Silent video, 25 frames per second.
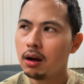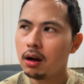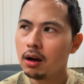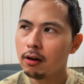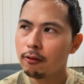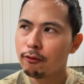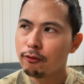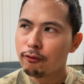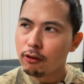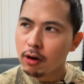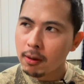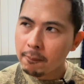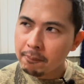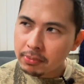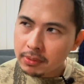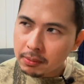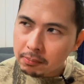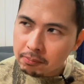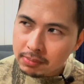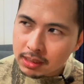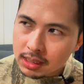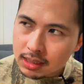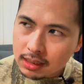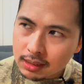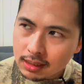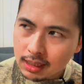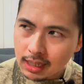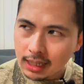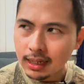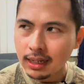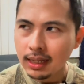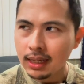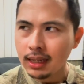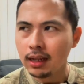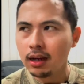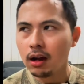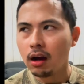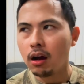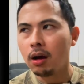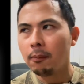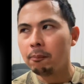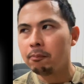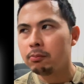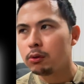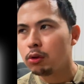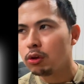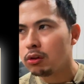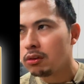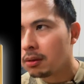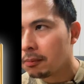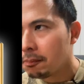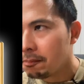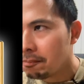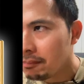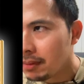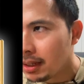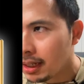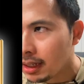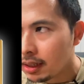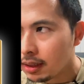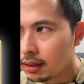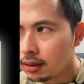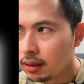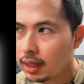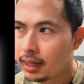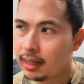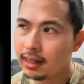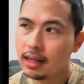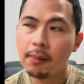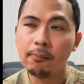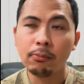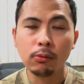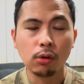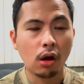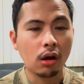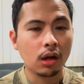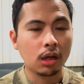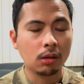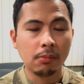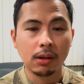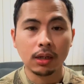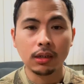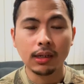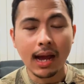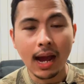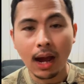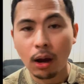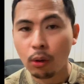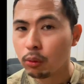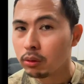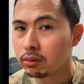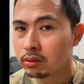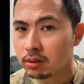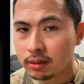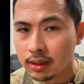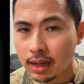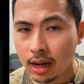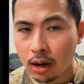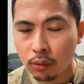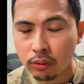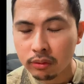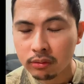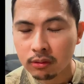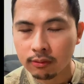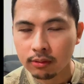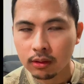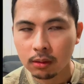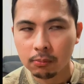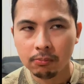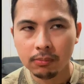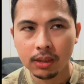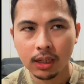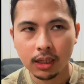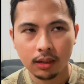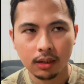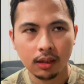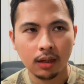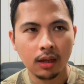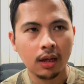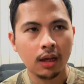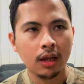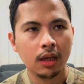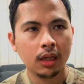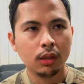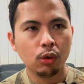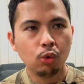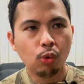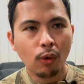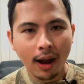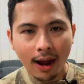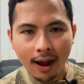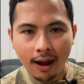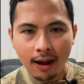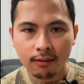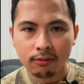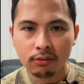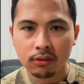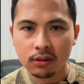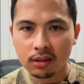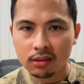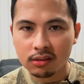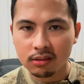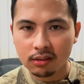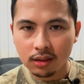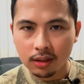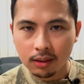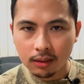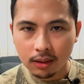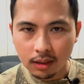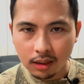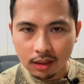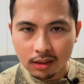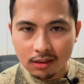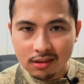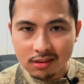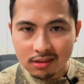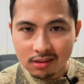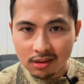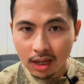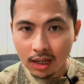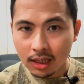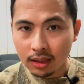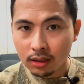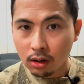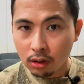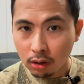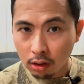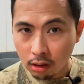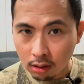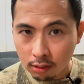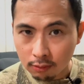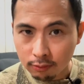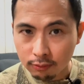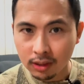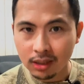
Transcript: from the beginning up to the mid, and I'm talking about hours and hours of the mid, you have this insane curve.